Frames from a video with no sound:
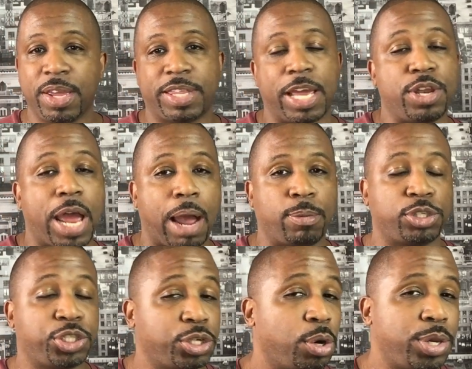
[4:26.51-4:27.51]
that I will
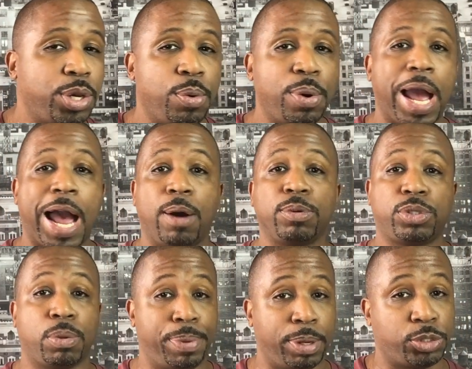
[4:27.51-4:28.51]
show you how
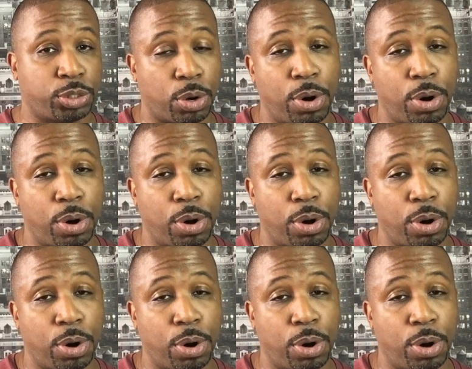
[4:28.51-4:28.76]
to build your